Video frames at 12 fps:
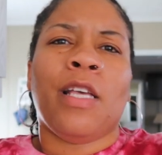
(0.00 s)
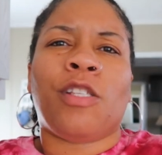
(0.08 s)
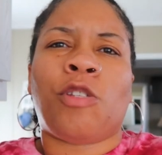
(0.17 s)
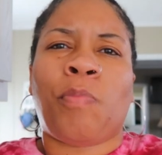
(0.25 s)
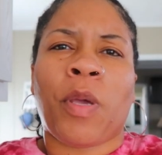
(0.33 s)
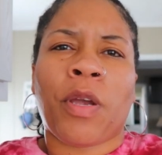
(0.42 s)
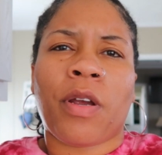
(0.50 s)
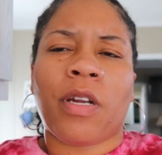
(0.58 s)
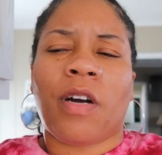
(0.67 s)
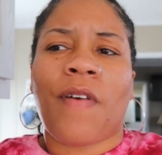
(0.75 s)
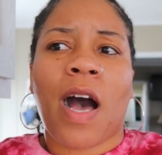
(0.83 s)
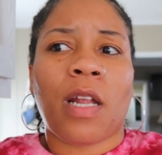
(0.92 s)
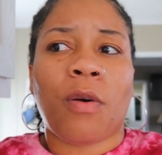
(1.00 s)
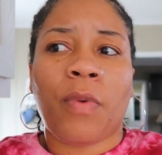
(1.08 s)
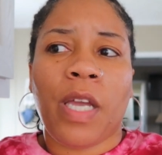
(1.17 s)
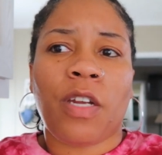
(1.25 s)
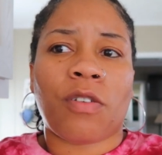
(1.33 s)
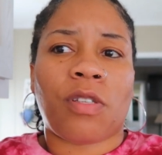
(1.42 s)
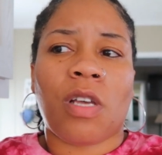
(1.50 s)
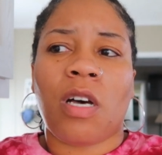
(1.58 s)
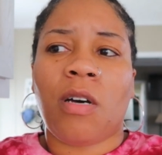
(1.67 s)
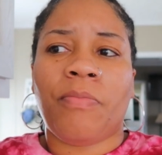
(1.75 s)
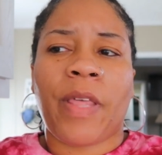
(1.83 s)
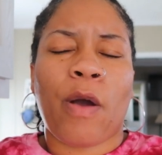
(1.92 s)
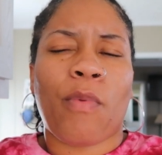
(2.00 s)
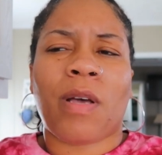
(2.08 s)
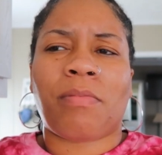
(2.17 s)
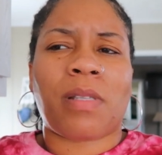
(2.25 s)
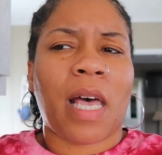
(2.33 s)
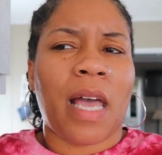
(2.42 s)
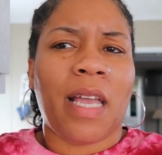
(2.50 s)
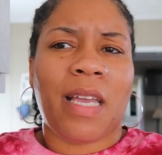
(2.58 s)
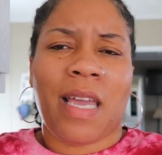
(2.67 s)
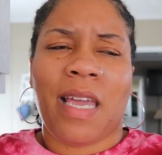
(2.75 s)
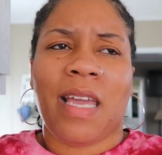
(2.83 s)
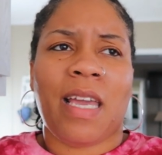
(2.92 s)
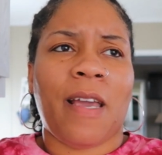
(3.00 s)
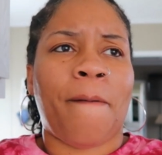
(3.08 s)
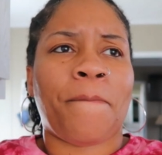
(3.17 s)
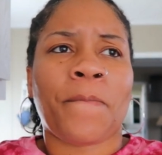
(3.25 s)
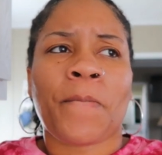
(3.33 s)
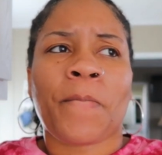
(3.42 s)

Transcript: Spirit of Halloween or something, that website, and